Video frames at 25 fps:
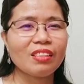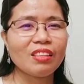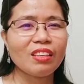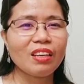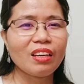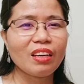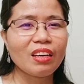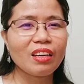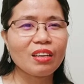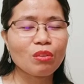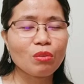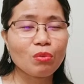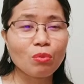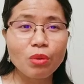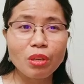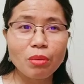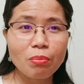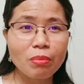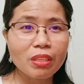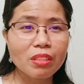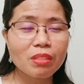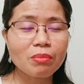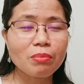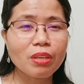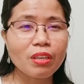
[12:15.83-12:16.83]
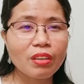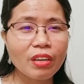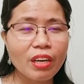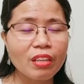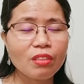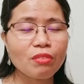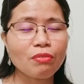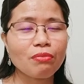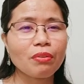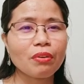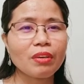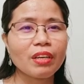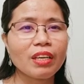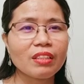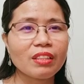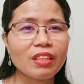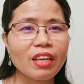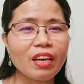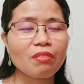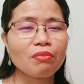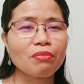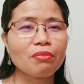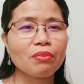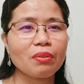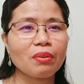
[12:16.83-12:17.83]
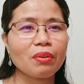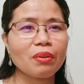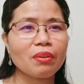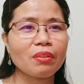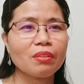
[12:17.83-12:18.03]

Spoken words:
and we must be grateful and thankful,